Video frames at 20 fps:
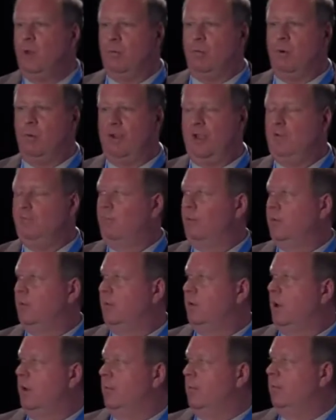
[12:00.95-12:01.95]
what we get from the
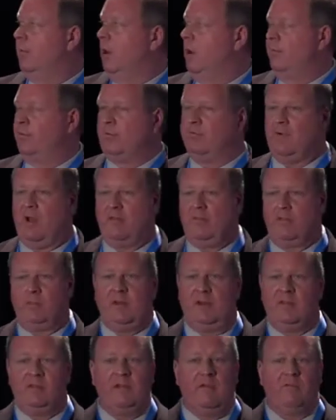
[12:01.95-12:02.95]
atomic bomb survivors,
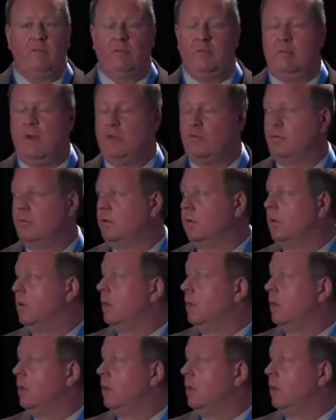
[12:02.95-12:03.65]
but it's never been measured.